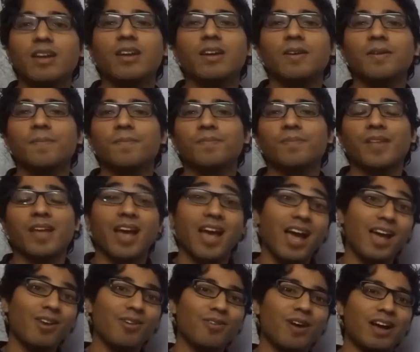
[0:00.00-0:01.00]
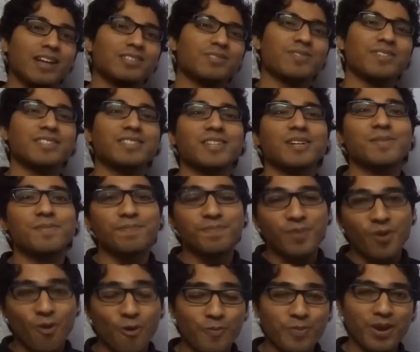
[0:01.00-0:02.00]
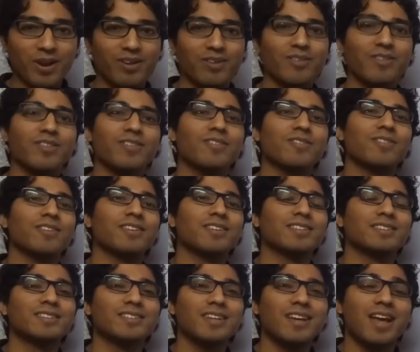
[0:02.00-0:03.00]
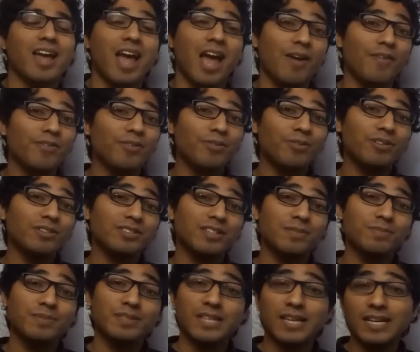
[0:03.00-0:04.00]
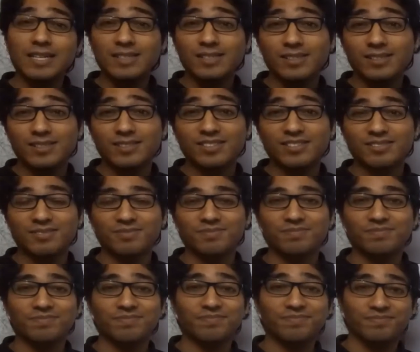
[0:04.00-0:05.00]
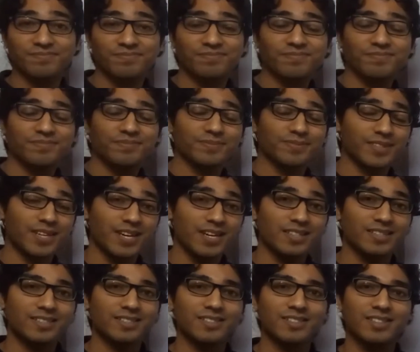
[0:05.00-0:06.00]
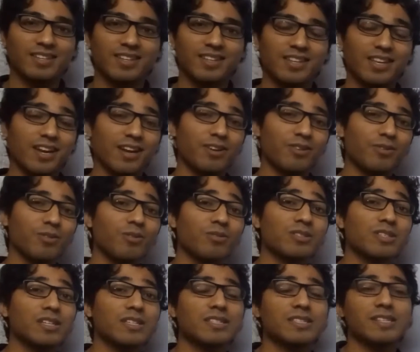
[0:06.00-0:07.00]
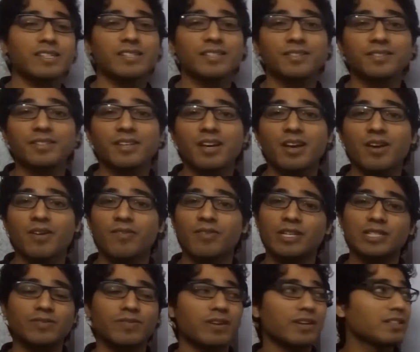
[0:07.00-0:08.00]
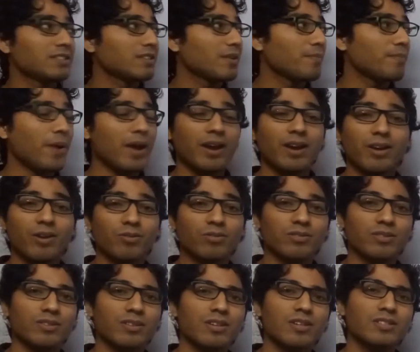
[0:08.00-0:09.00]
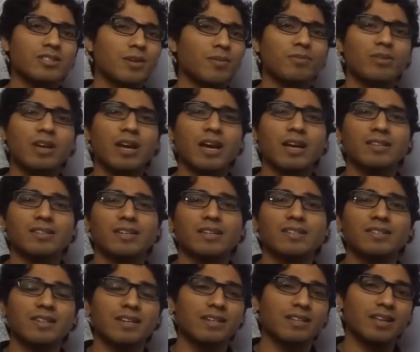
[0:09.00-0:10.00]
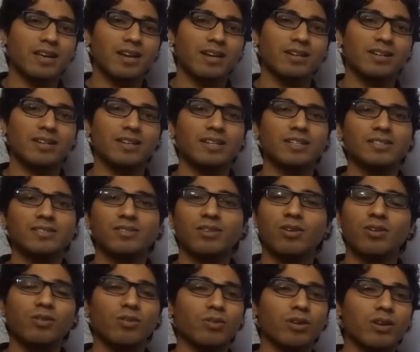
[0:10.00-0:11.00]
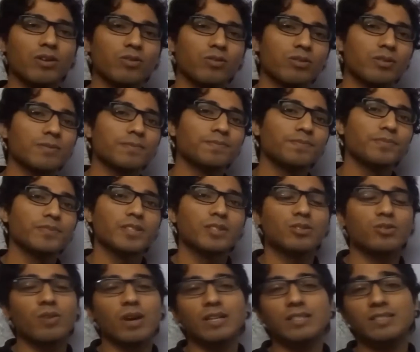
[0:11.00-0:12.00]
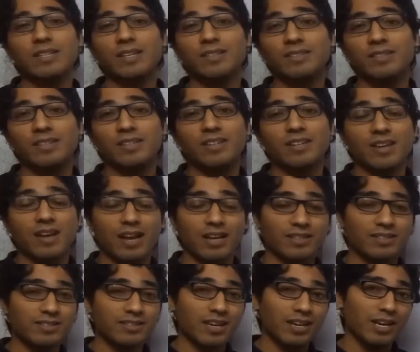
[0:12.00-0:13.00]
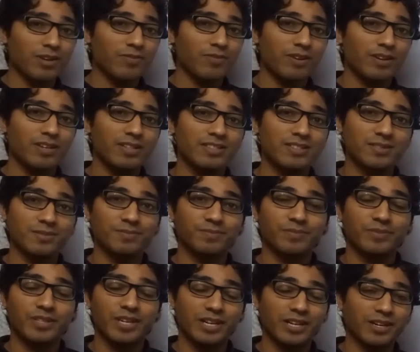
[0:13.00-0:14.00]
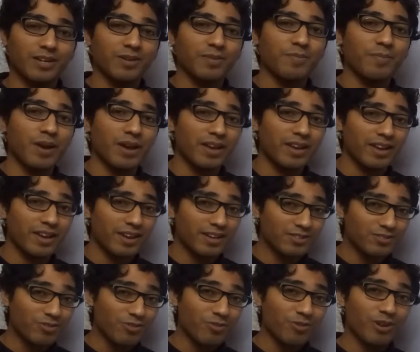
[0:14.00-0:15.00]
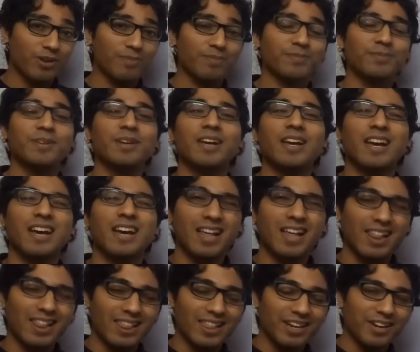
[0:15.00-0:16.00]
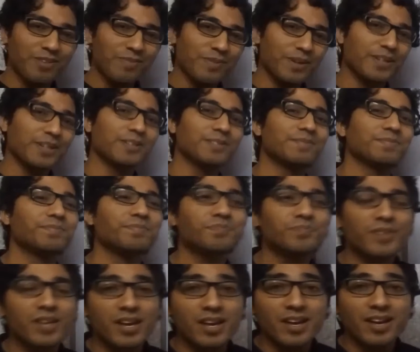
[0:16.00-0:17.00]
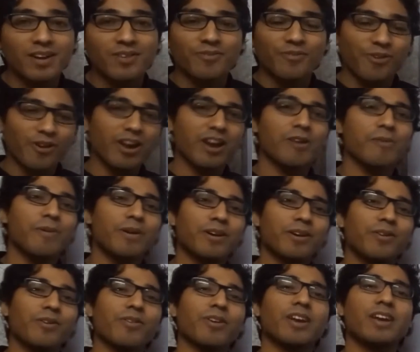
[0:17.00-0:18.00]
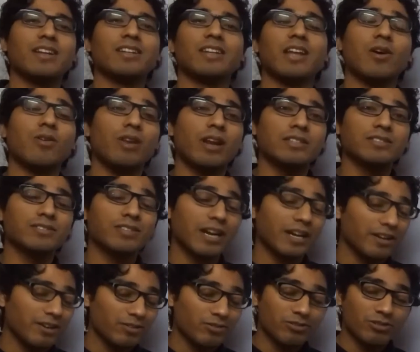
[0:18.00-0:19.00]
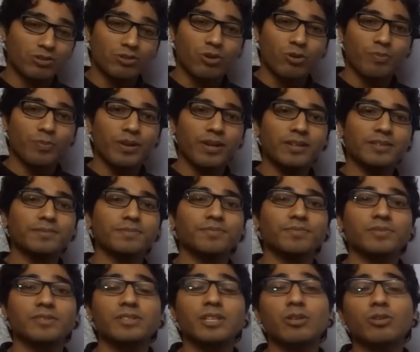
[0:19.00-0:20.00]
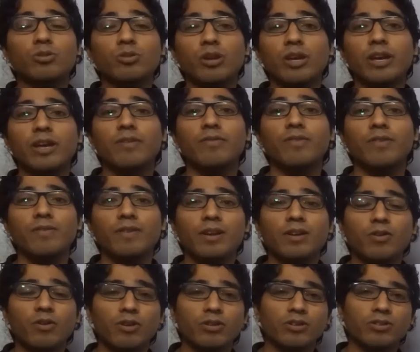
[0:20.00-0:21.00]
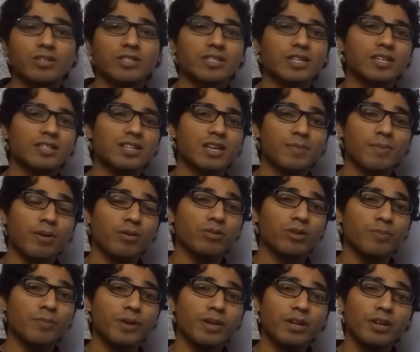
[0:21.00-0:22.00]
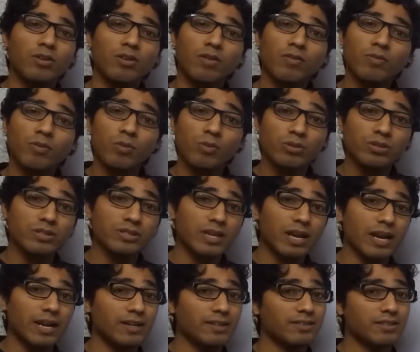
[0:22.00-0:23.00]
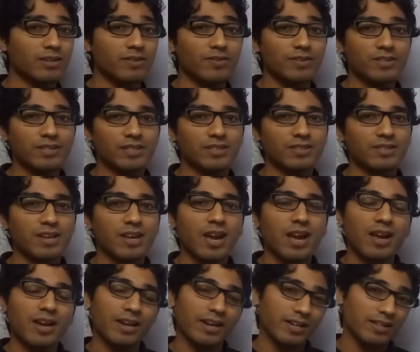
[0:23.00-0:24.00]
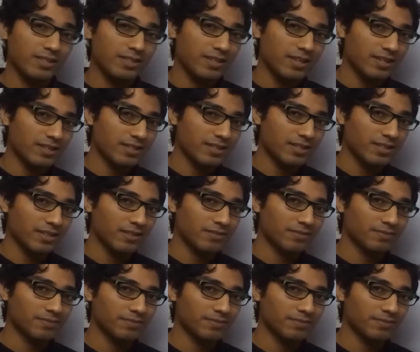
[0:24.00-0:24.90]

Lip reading: Hello guys, what's up? Hope you are doing good. Have you noticed some change? Yes, there are two change here. First one is the background. Some of the guys have said that it's not looking good, so I change it. And second one is that my hair has grown up a little bit. Forget about it. Okay, now let's get into the topic. And today we will going to discuss about the meaning of goods and services in GST.